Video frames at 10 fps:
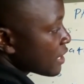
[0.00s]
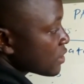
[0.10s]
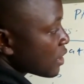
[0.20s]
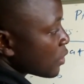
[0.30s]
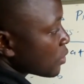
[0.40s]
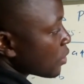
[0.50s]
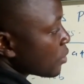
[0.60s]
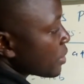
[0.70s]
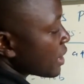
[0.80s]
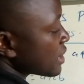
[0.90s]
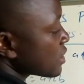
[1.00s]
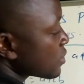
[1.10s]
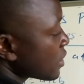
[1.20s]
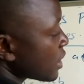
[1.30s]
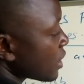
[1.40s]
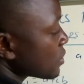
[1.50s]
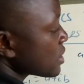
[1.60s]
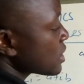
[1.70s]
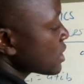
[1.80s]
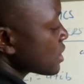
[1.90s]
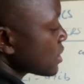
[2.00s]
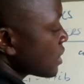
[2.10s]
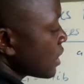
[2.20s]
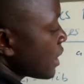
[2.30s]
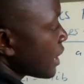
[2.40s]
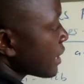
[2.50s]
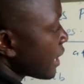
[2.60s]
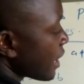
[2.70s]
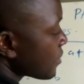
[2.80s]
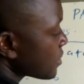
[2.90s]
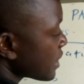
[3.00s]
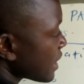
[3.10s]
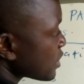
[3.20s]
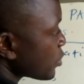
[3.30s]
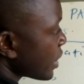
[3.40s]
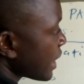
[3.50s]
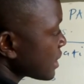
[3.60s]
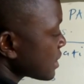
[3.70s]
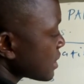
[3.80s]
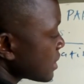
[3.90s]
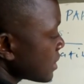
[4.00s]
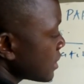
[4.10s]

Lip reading: so I will combine it together with this, and I have it as plus